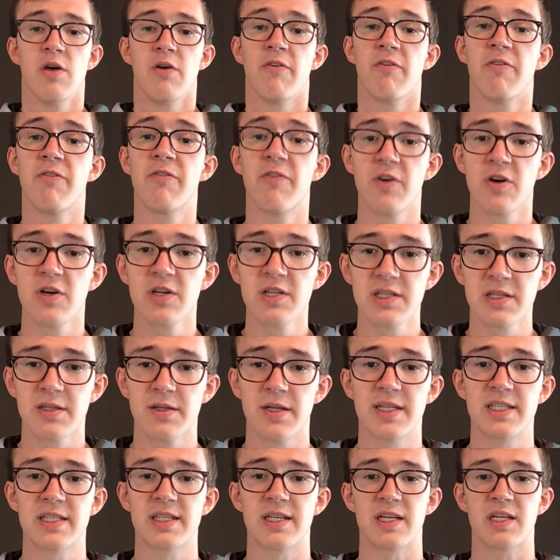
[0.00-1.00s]
First,
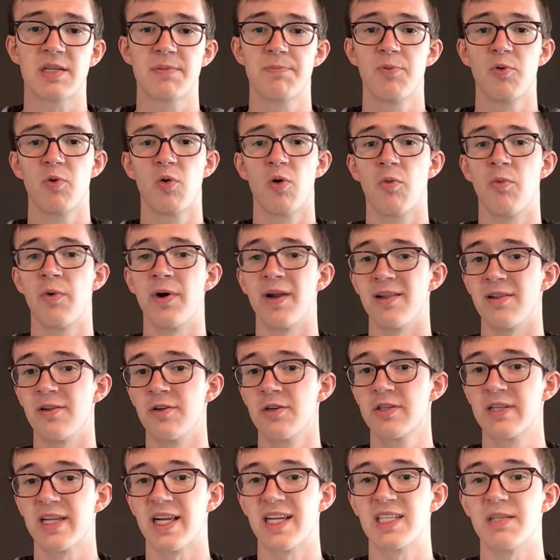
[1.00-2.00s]
let's explore what it
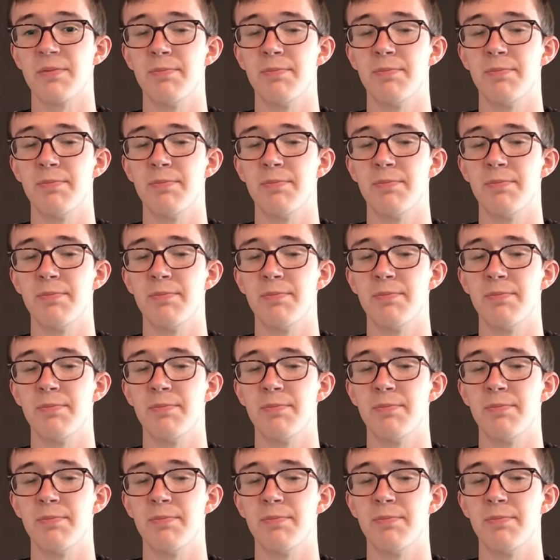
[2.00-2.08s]
looks like